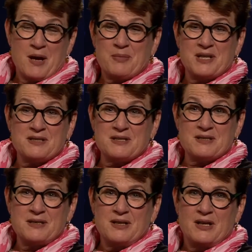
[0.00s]

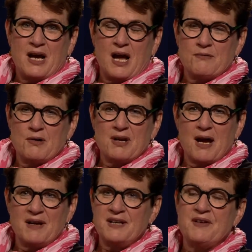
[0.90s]
But I wrote
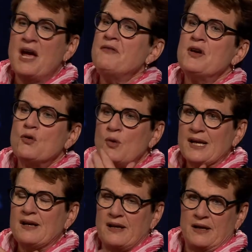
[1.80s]
How I Live Now very
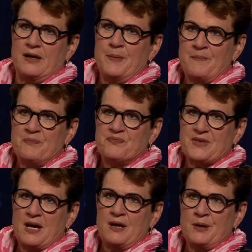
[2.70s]
quickly,
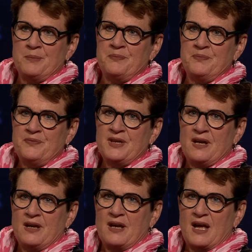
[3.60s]
and
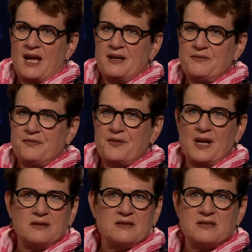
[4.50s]
it
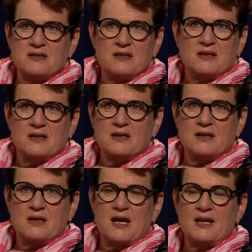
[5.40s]
felt
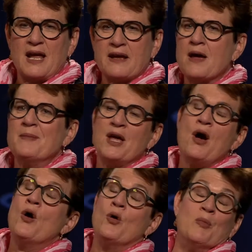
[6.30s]
like coming
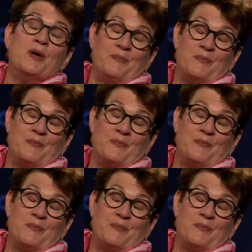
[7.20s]
home.